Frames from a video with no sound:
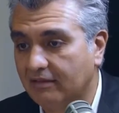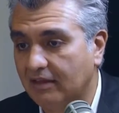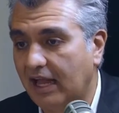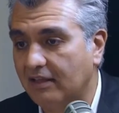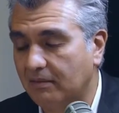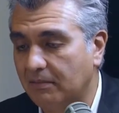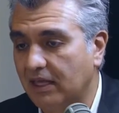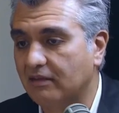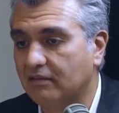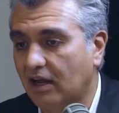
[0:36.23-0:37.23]
and that to
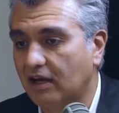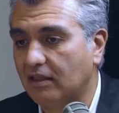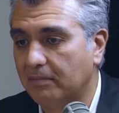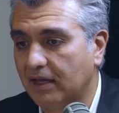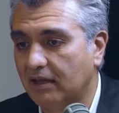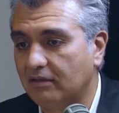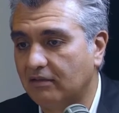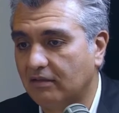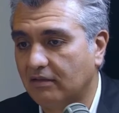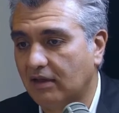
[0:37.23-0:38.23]
me is kind of the
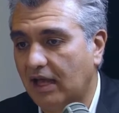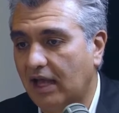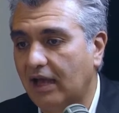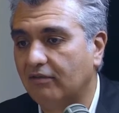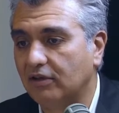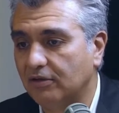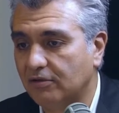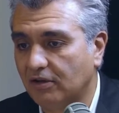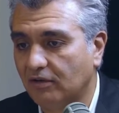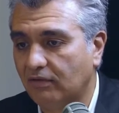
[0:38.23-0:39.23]
biggest
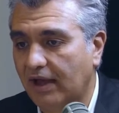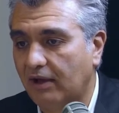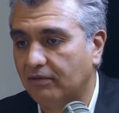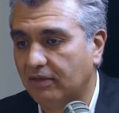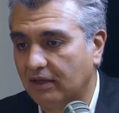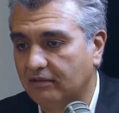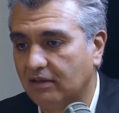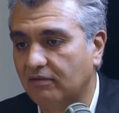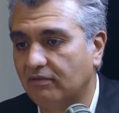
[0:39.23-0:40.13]
evolution of how things